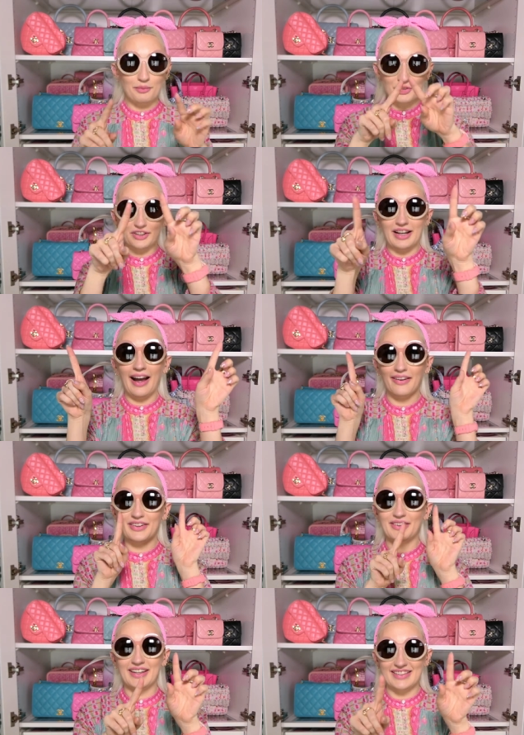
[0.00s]
I'm sure now
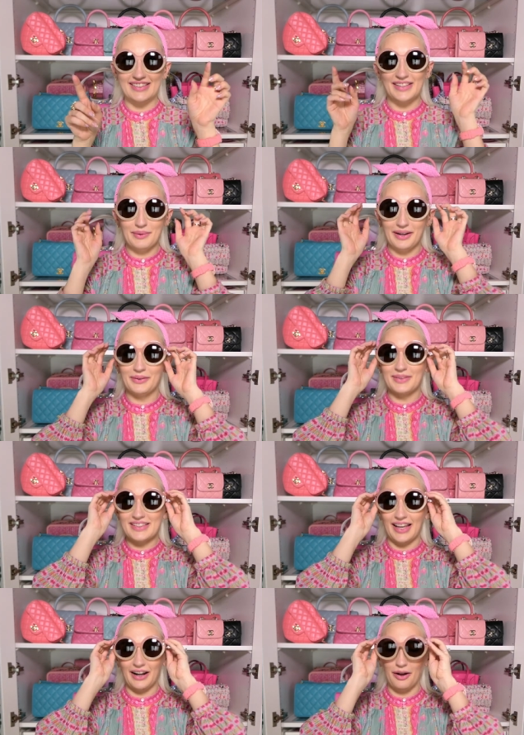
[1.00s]
you can see my whole
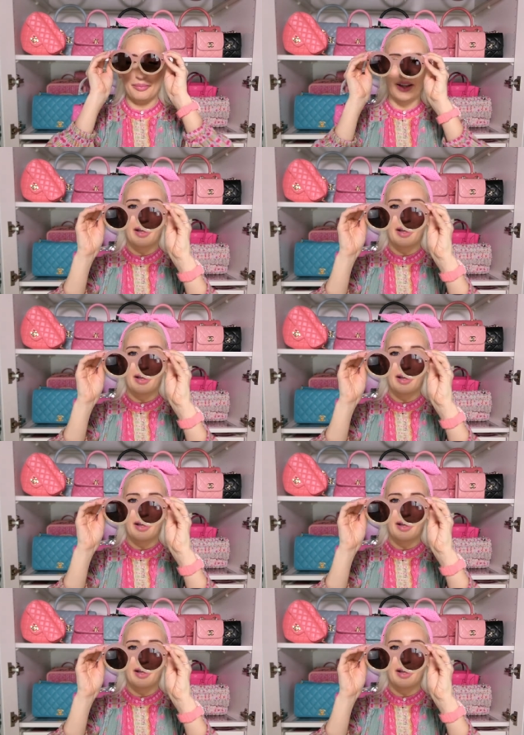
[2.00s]
setup.